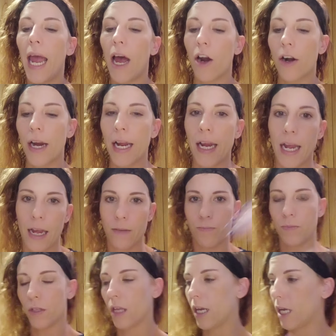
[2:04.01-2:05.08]
All right.
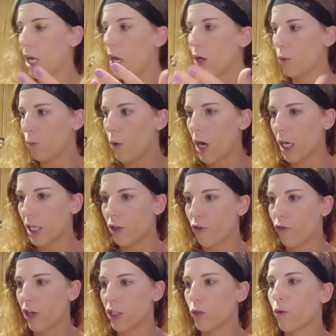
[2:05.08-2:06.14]
Like, walk in the
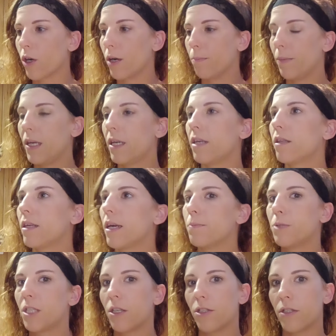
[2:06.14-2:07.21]
front door, immediately
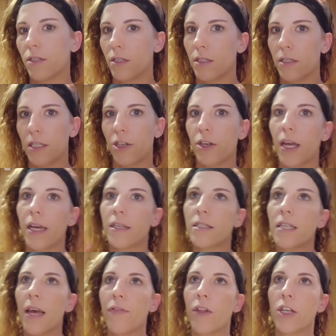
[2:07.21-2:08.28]
upstairs is the
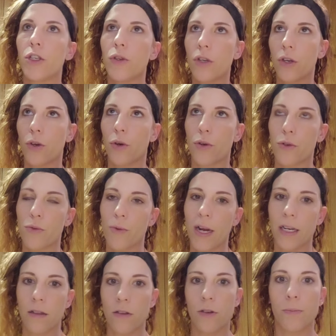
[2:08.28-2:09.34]
staircase, and then you can go to the
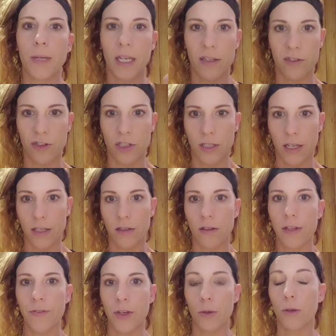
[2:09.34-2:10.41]
right a little bit, and there's like the
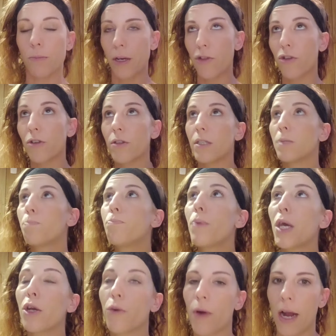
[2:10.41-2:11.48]
living room, and there are these
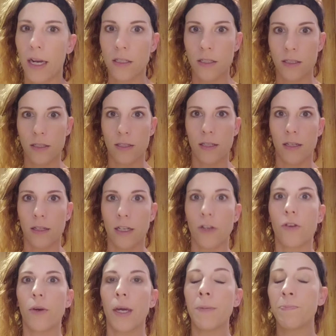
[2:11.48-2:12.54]
big cracks in the ceiling.
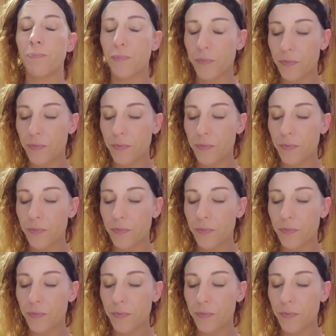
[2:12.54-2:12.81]
Okay.